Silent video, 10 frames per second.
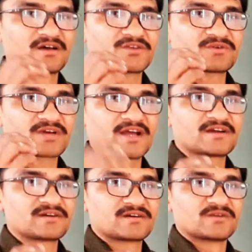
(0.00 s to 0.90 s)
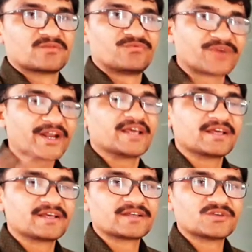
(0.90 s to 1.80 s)
you can
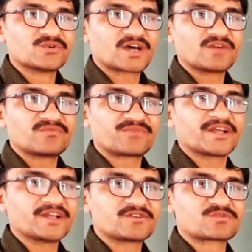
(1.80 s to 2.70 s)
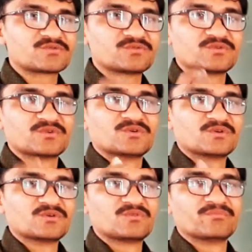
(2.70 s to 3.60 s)
free
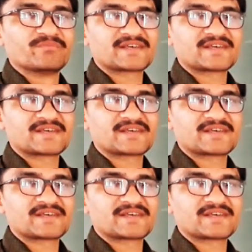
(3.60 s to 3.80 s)
to